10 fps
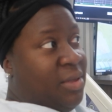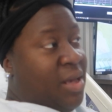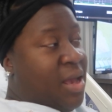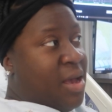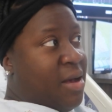
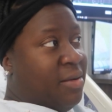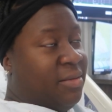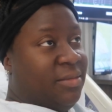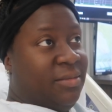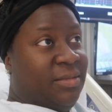yeah,
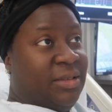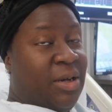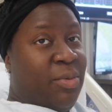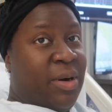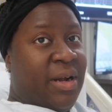
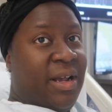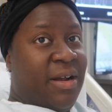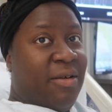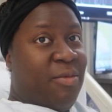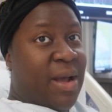so we're
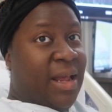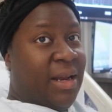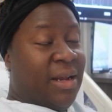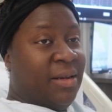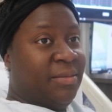here
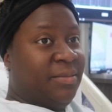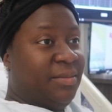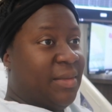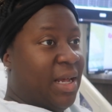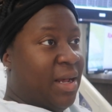waiting,
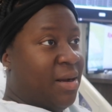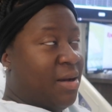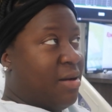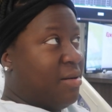and